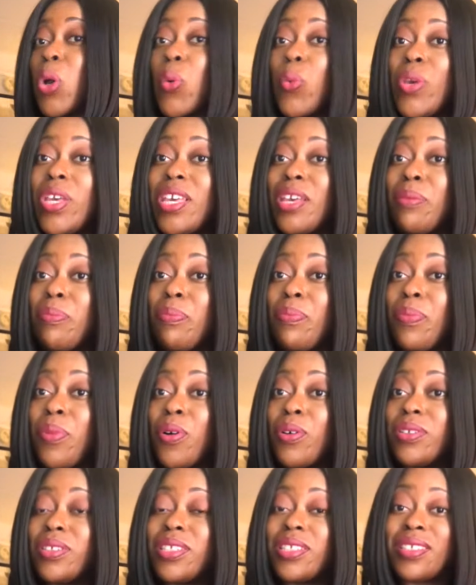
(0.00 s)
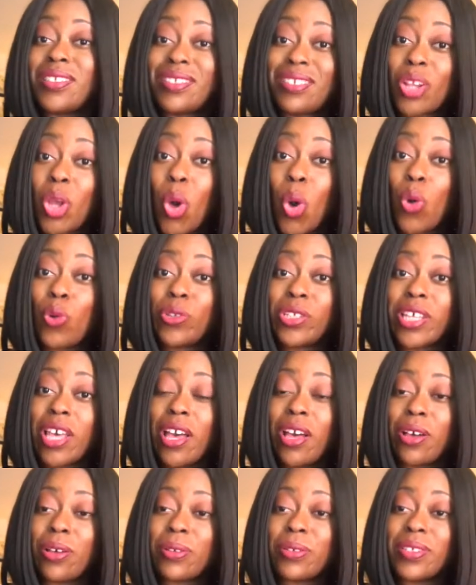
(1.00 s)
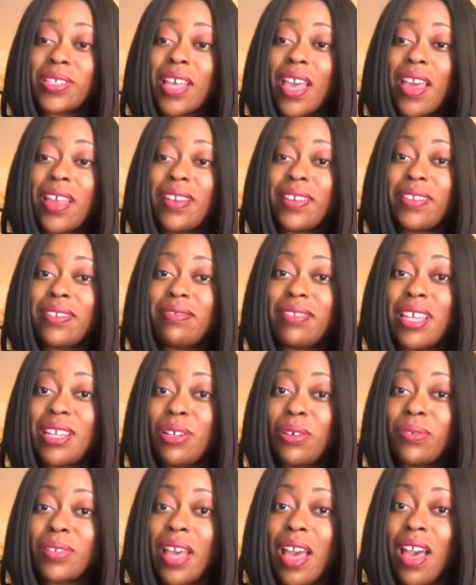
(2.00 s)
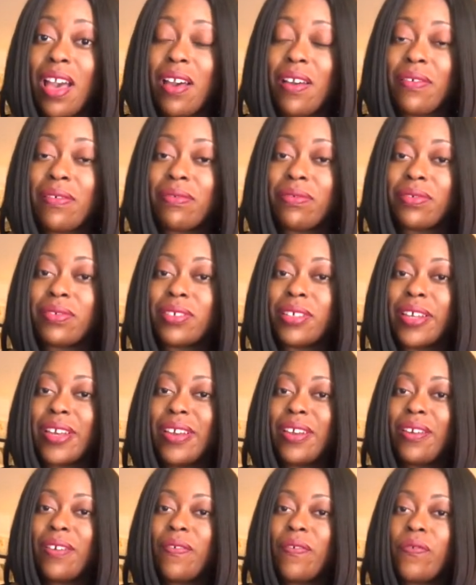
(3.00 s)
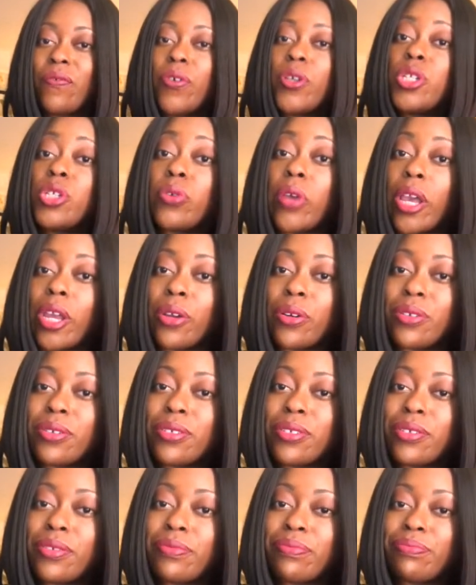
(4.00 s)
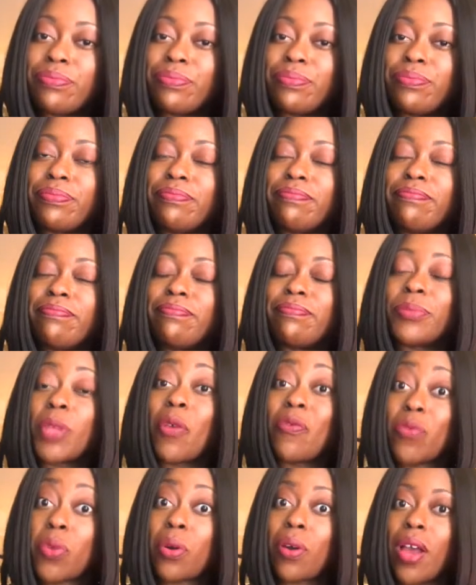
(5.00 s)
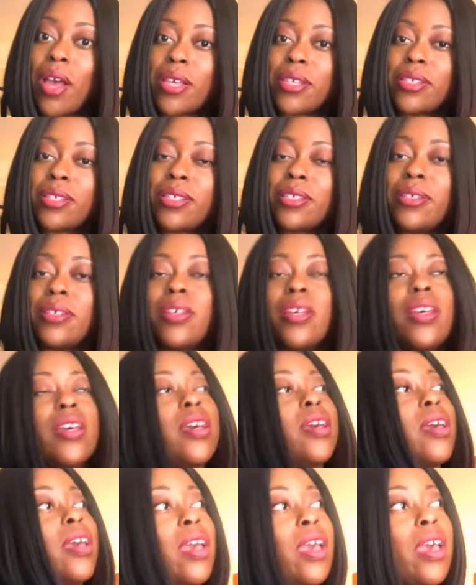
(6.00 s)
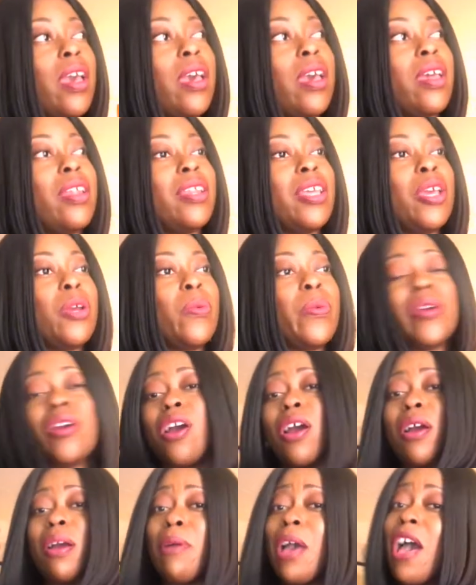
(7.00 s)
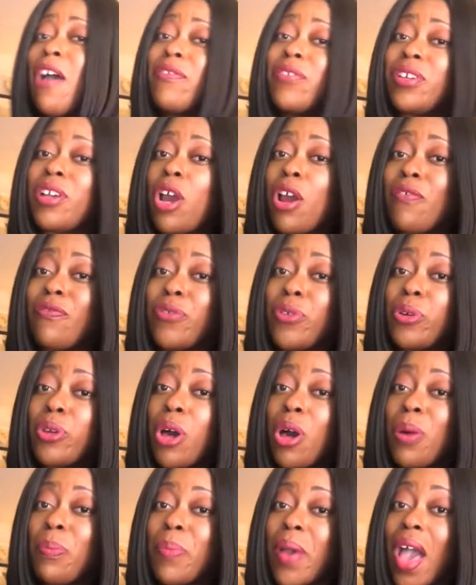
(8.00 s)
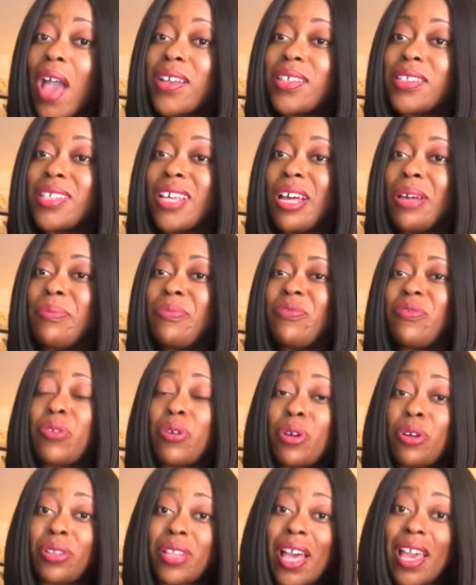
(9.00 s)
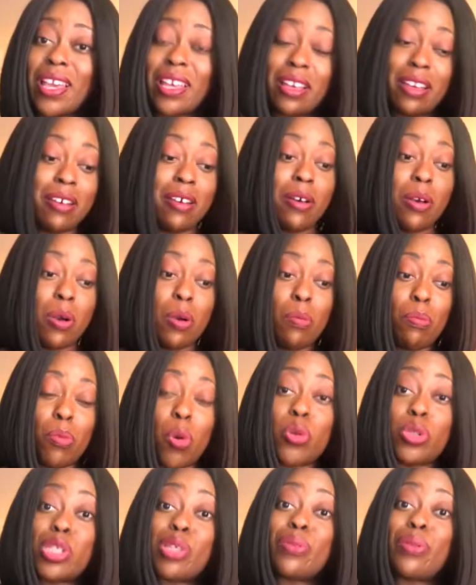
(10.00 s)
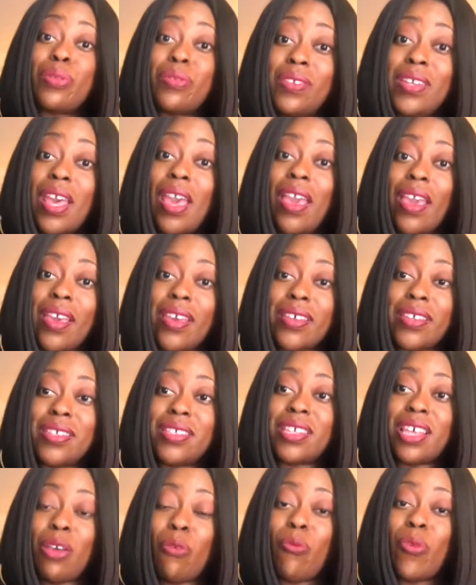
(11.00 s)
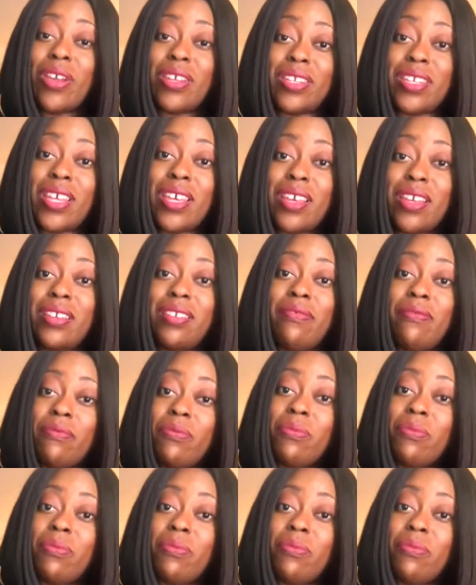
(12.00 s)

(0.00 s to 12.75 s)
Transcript: we get booked the hotels and they don't have refrigerators for us, and here we are having our food all packed up for like multiple days, and we need